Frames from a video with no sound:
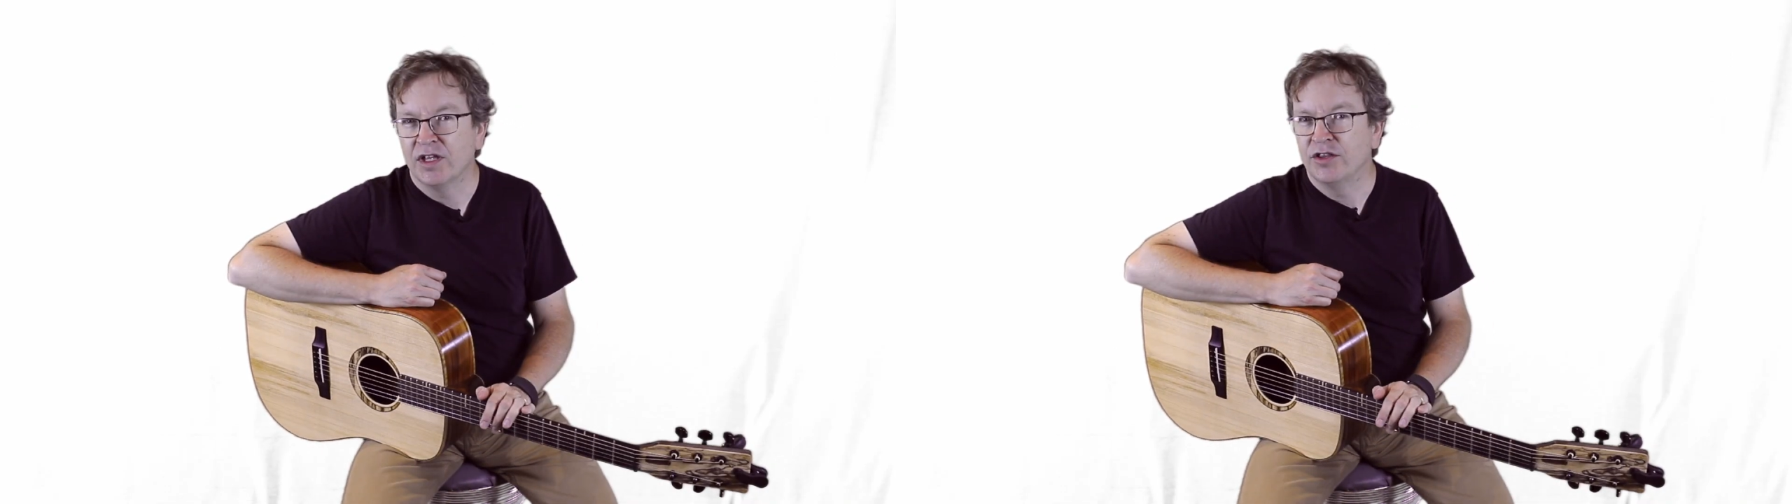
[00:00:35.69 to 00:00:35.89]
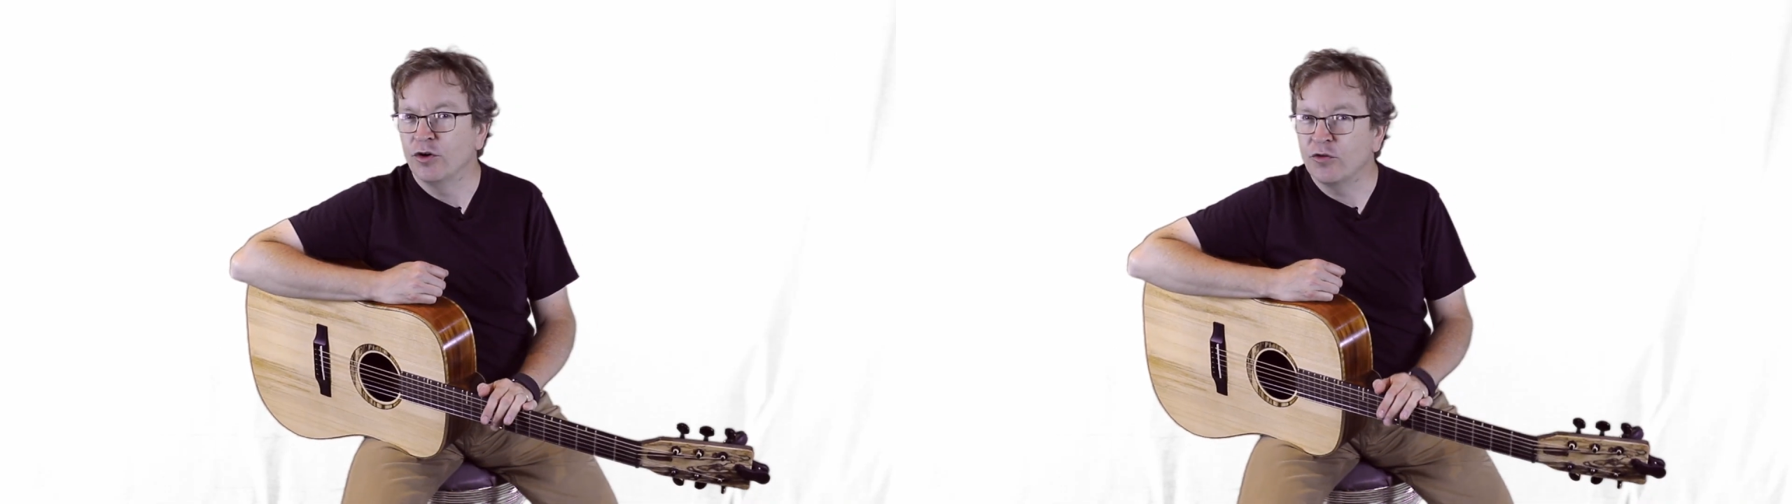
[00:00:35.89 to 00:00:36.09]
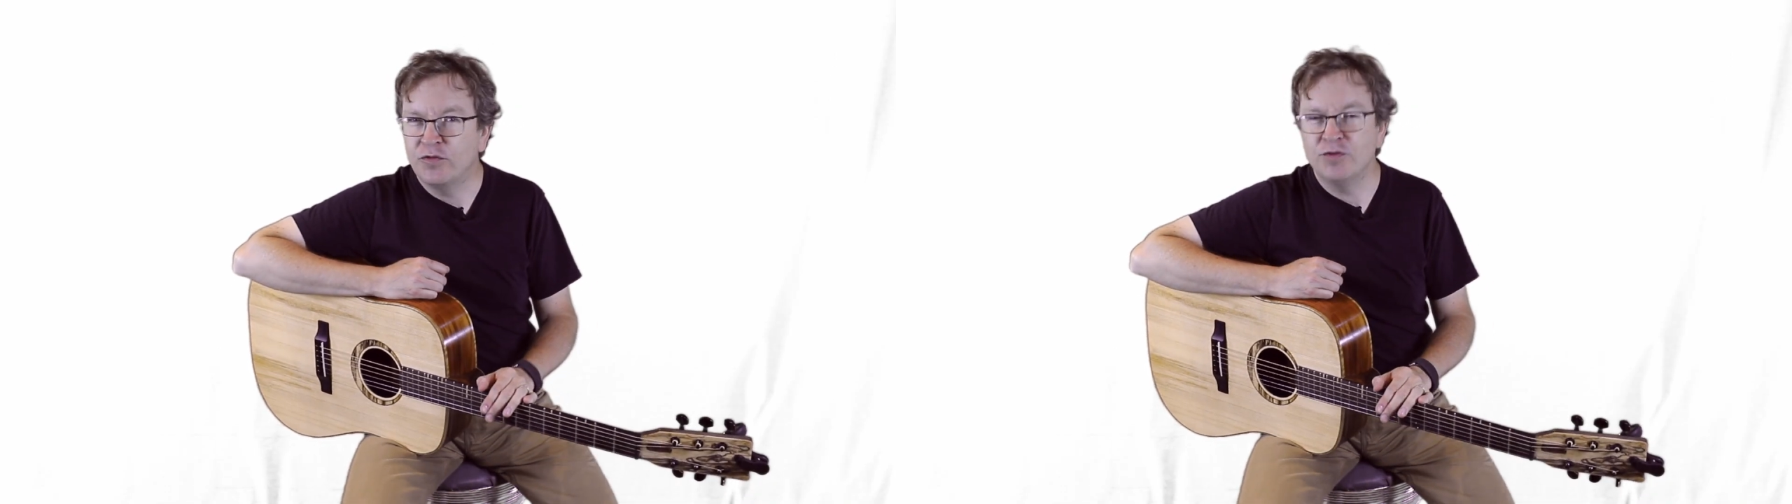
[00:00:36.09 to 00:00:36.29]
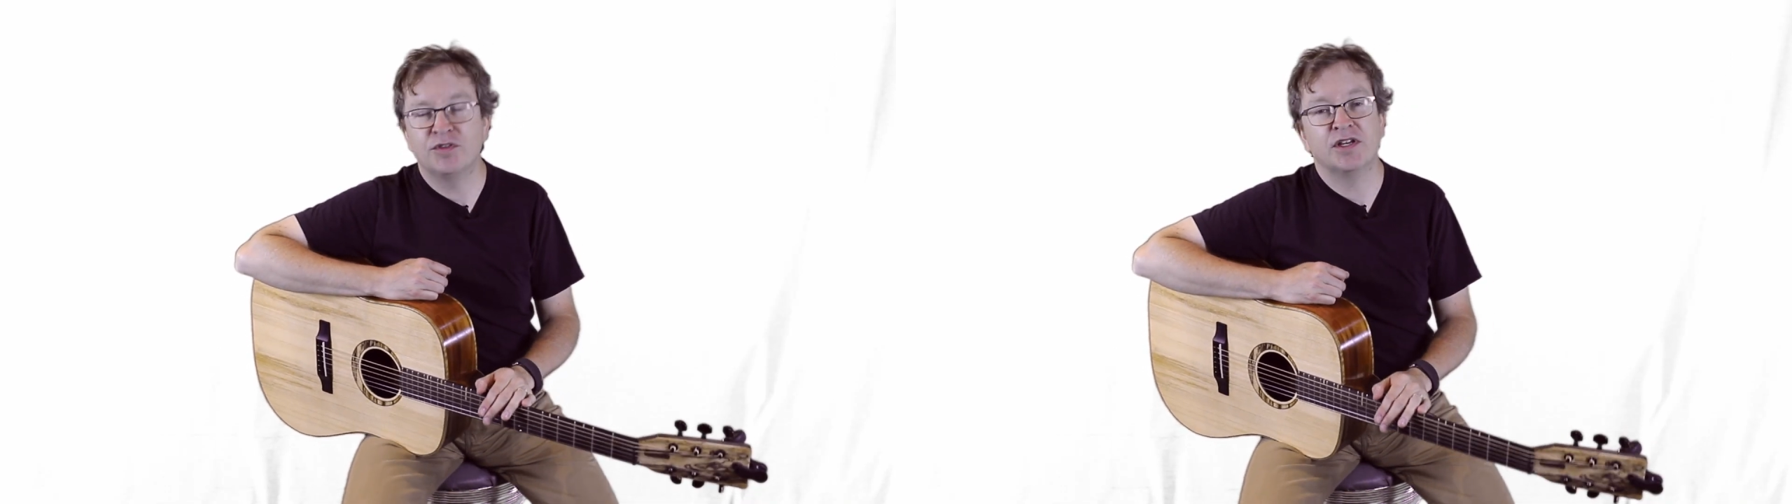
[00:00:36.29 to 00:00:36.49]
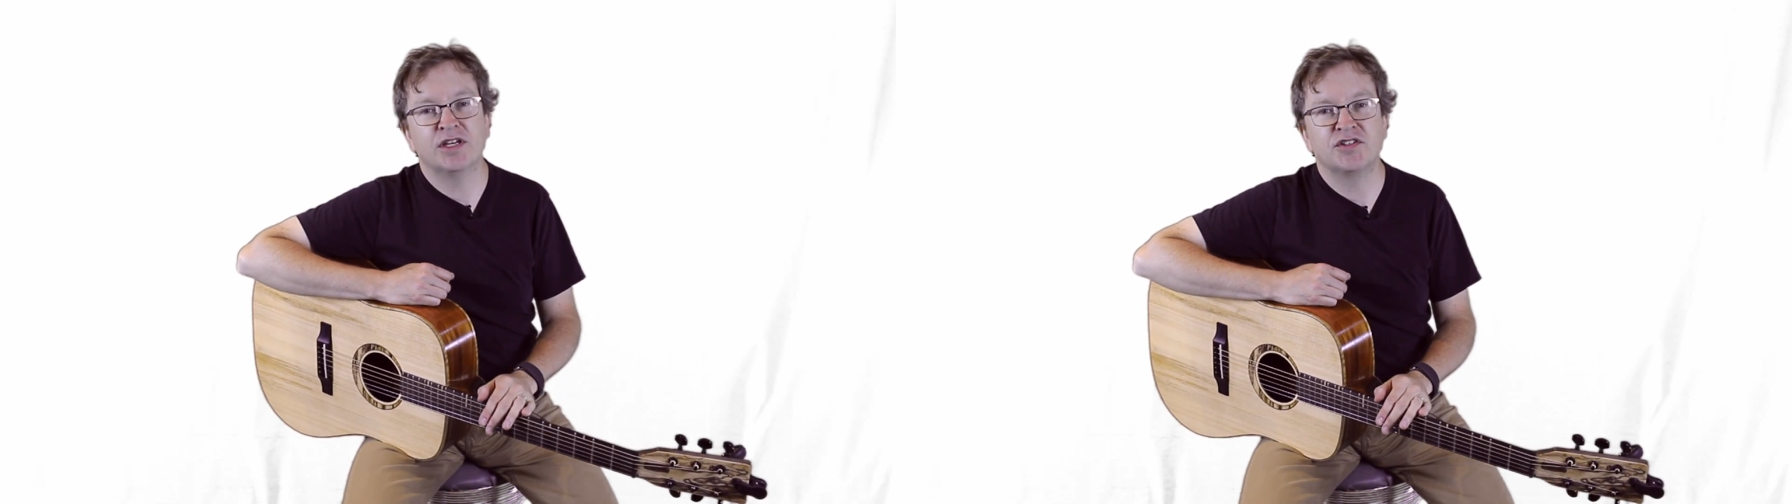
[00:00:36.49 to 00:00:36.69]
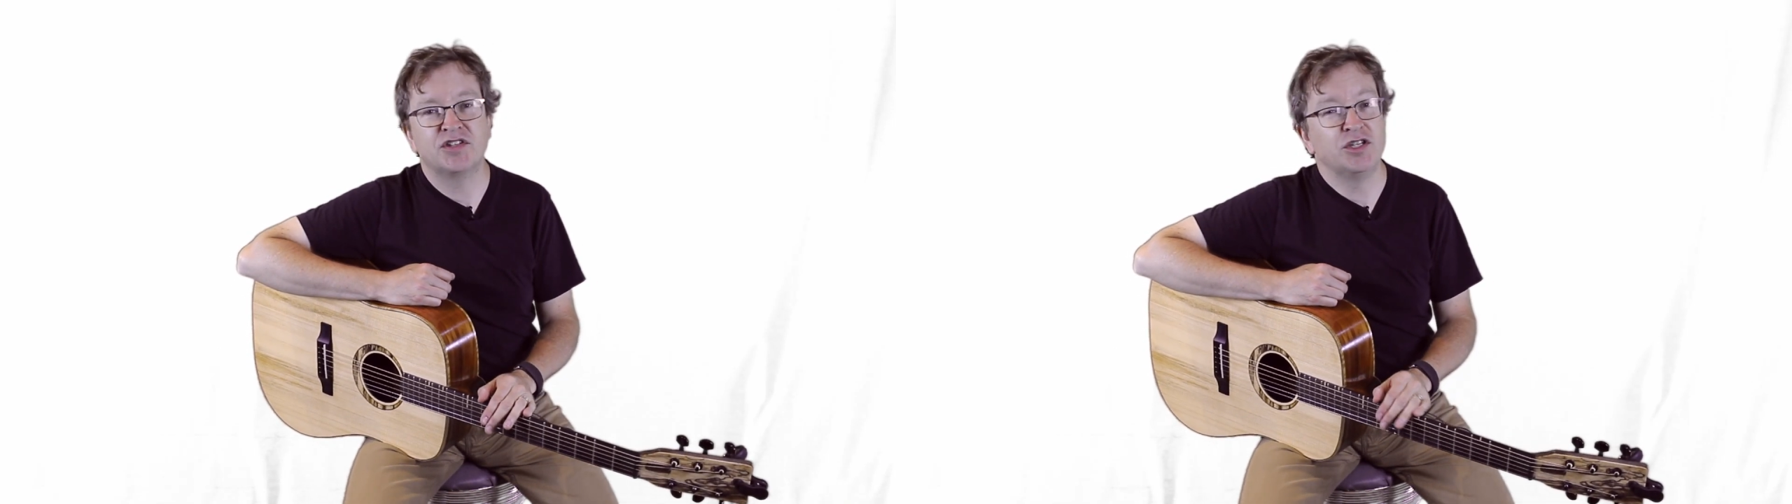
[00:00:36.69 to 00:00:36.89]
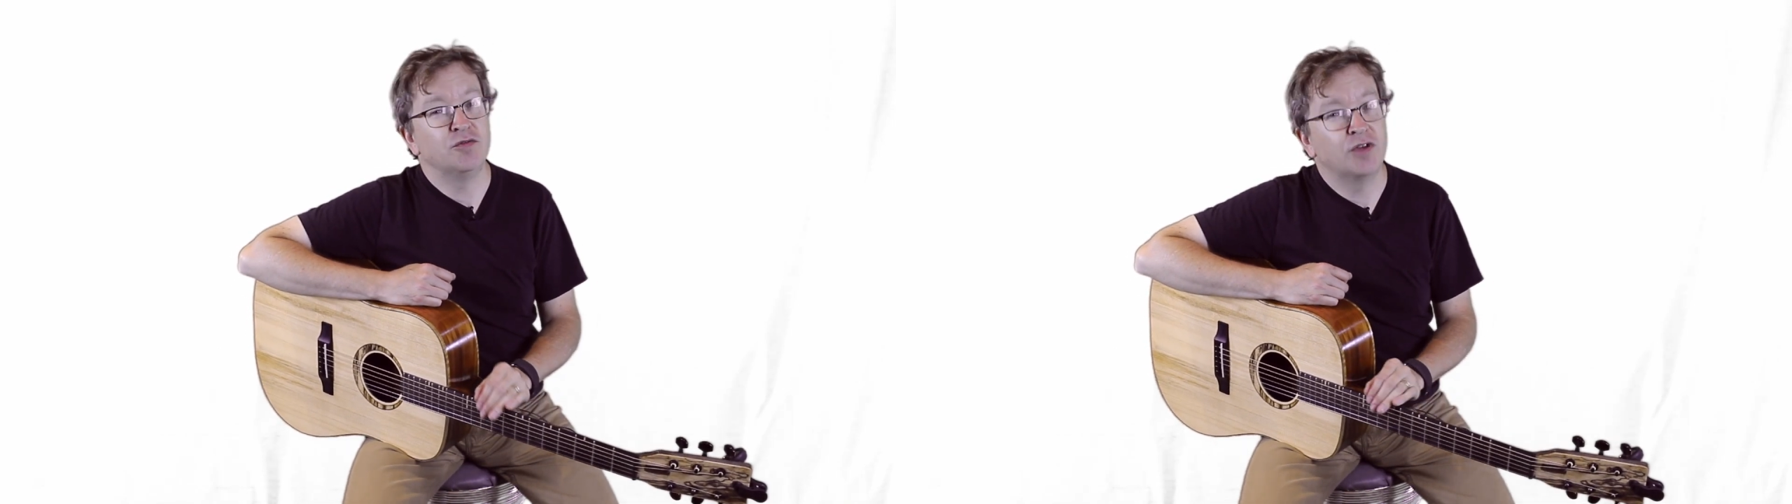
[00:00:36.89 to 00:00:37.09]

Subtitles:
There are a few things that you've